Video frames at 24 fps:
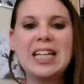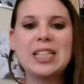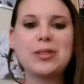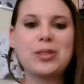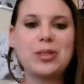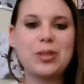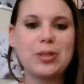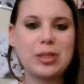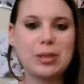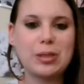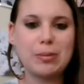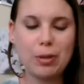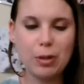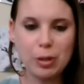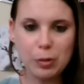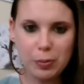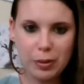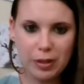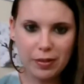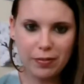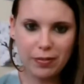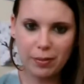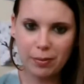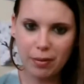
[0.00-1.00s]
So I chose the most
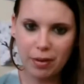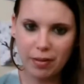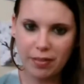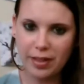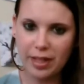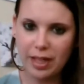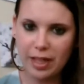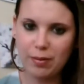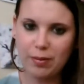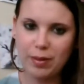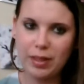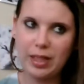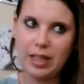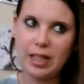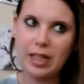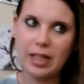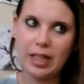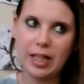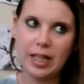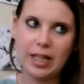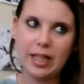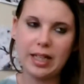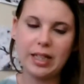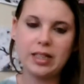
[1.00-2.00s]
perfect one that I really
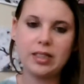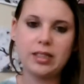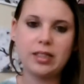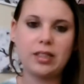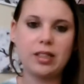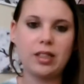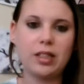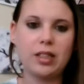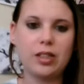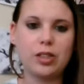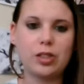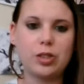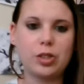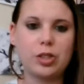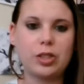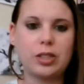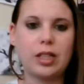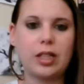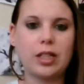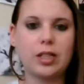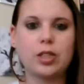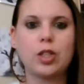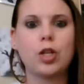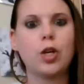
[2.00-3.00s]
liked that just
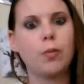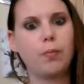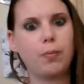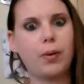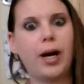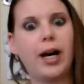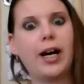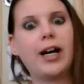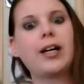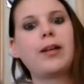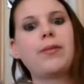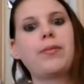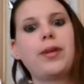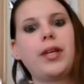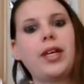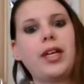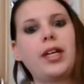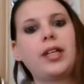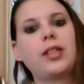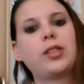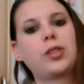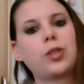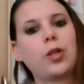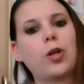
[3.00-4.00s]
said "buy
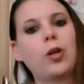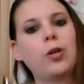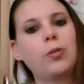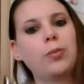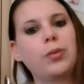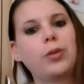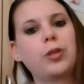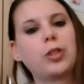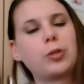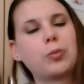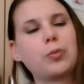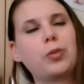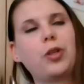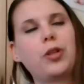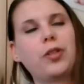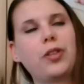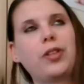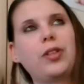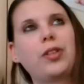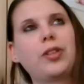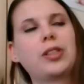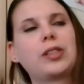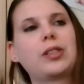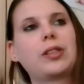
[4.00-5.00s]
me" so much more
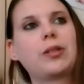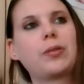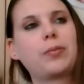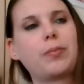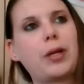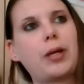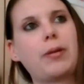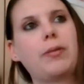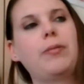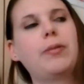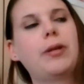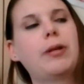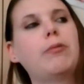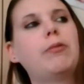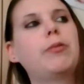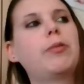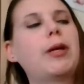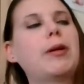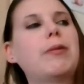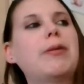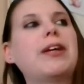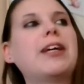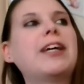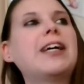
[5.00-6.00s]
than the others, like "buy me, buy me,
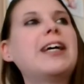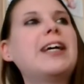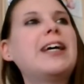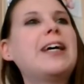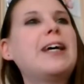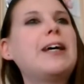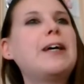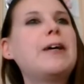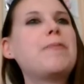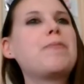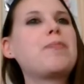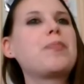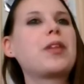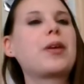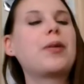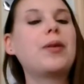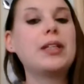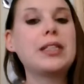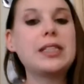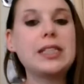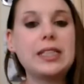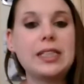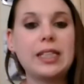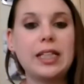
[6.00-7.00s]
buy me."
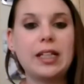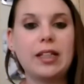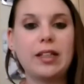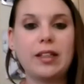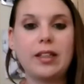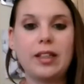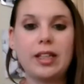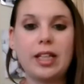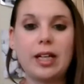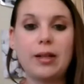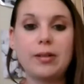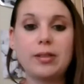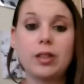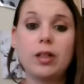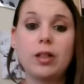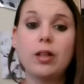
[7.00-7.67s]
Where's the till? And the guy was